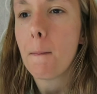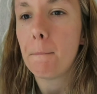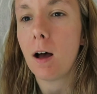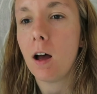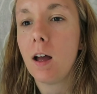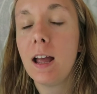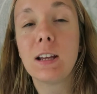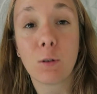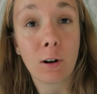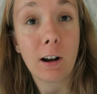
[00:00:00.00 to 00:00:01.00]
but
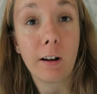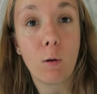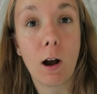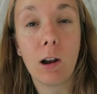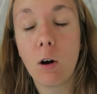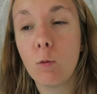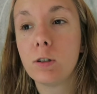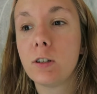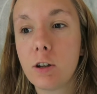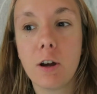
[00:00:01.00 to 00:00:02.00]
it's already looking quite long,
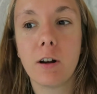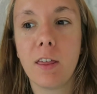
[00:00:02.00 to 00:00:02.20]
which is good.